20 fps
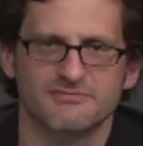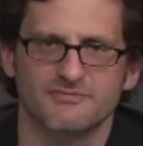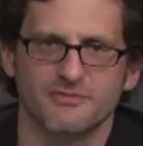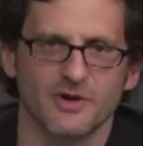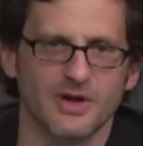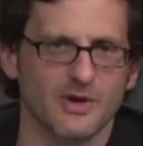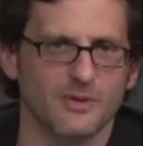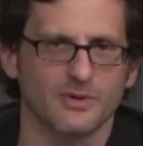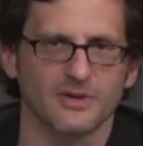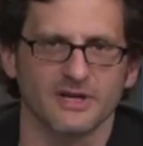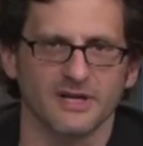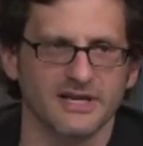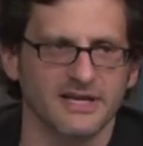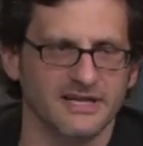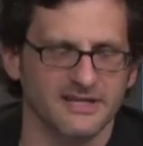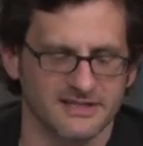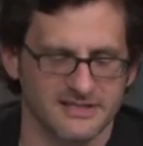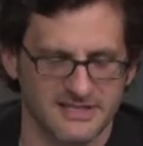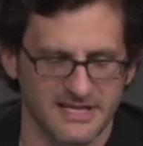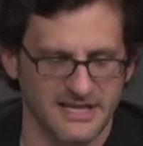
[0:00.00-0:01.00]

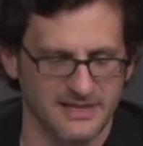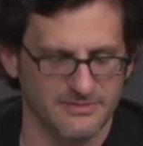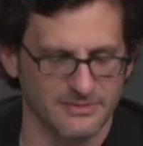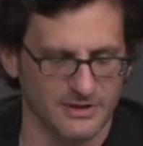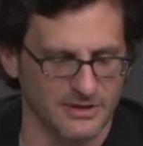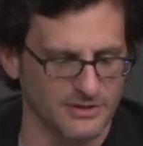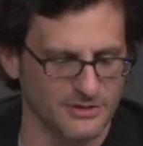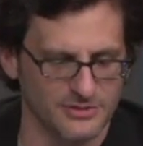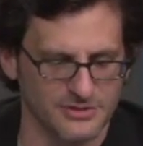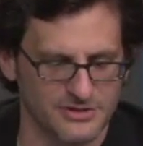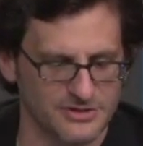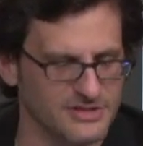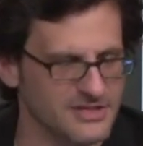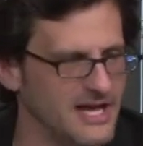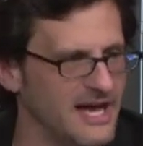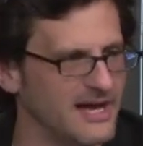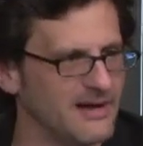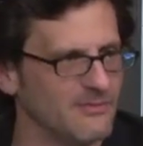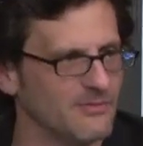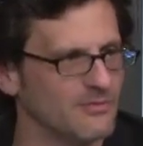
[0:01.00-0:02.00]
frequently the team that
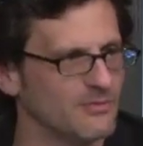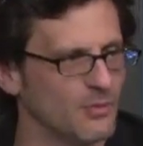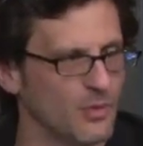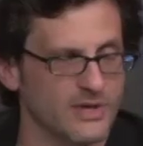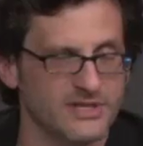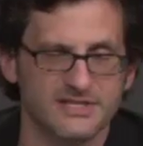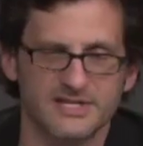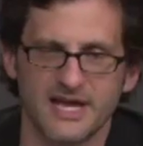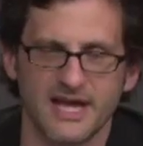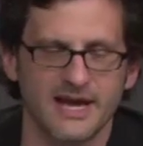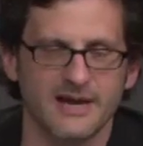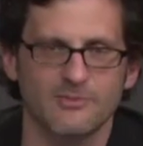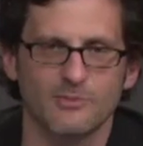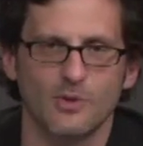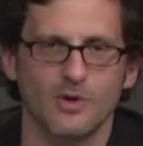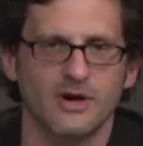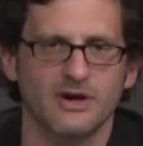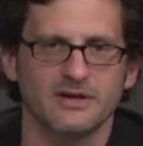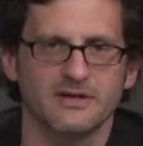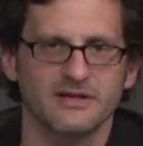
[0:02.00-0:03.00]
wins game
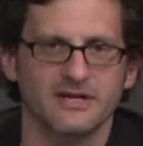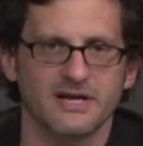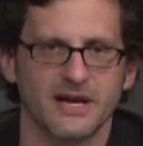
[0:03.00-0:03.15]
one,